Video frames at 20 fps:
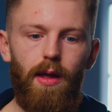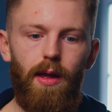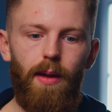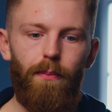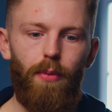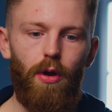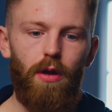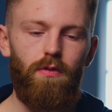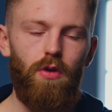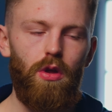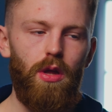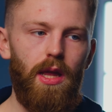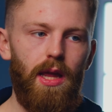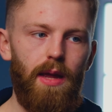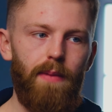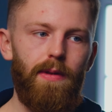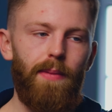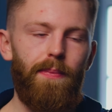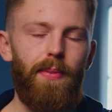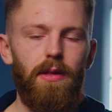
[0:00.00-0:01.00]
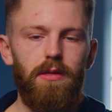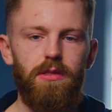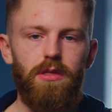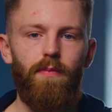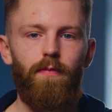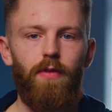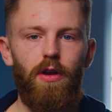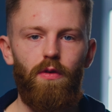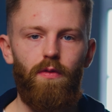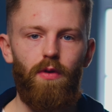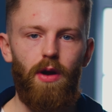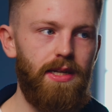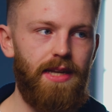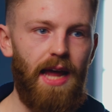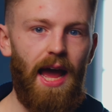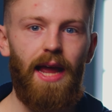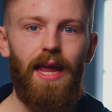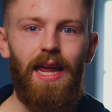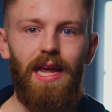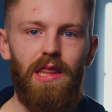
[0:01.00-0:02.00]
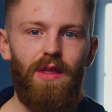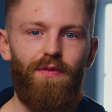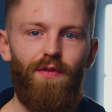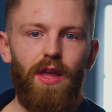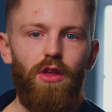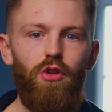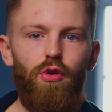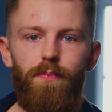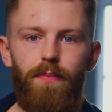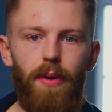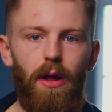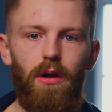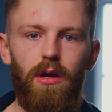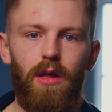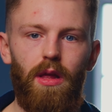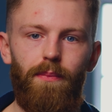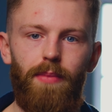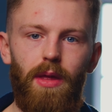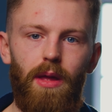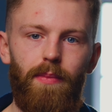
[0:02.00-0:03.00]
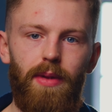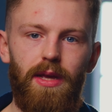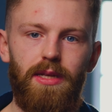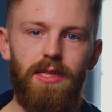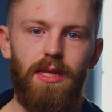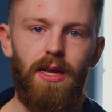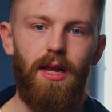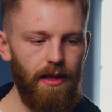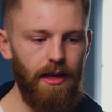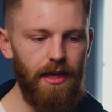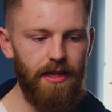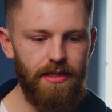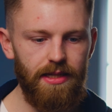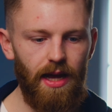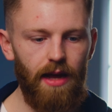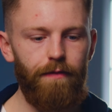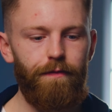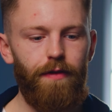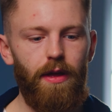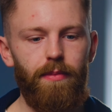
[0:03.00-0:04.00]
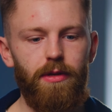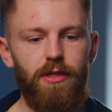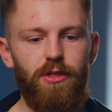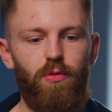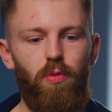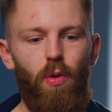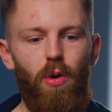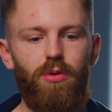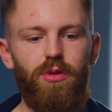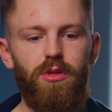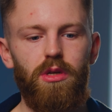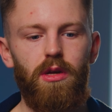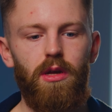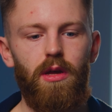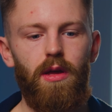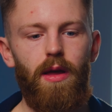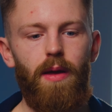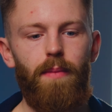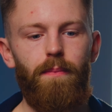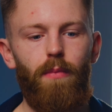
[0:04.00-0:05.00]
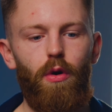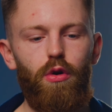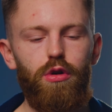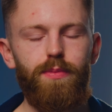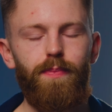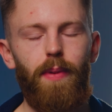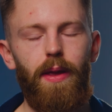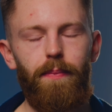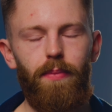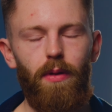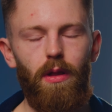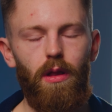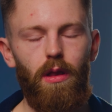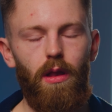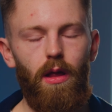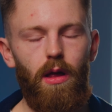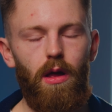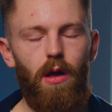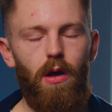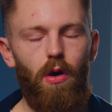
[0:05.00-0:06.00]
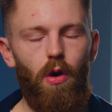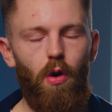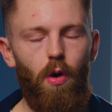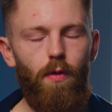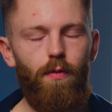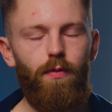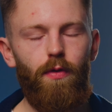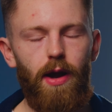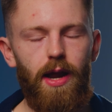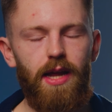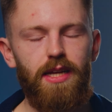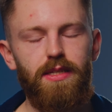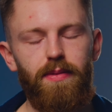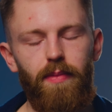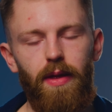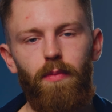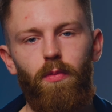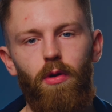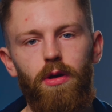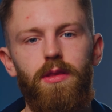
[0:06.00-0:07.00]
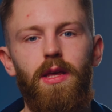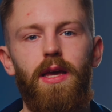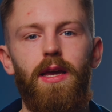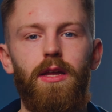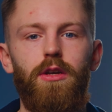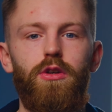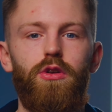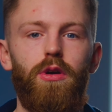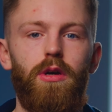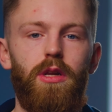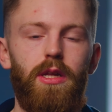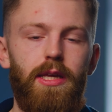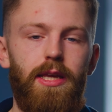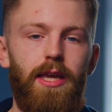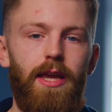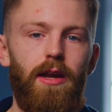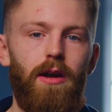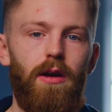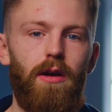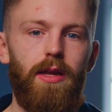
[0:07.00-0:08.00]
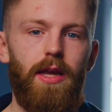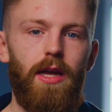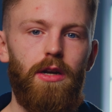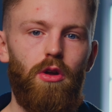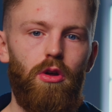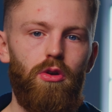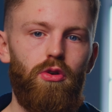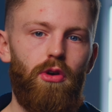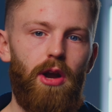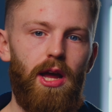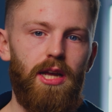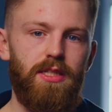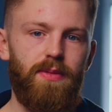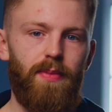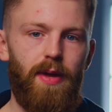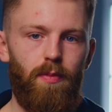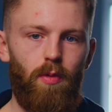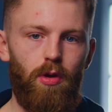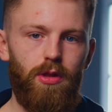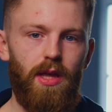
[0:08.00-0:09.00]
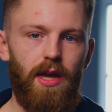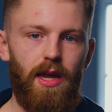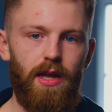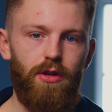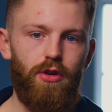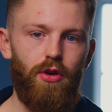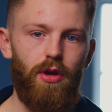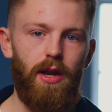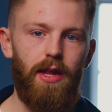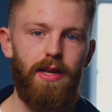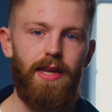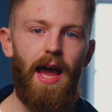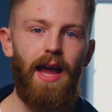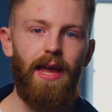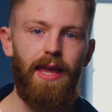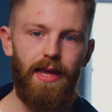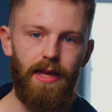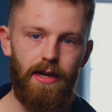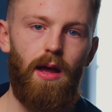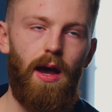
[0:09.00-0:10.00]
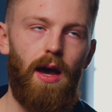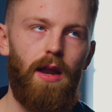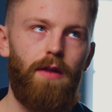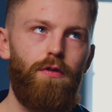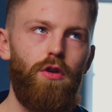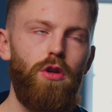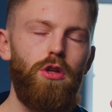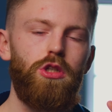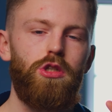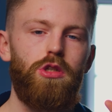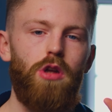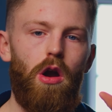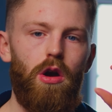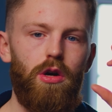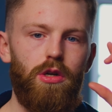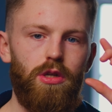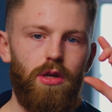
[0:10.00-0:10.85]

But if you aim to build something over a decade, the thing you build can be amazing. It's that famous quote: most people overestimate what they can do in a year, yet underestimate what they can do in a decade. And if you start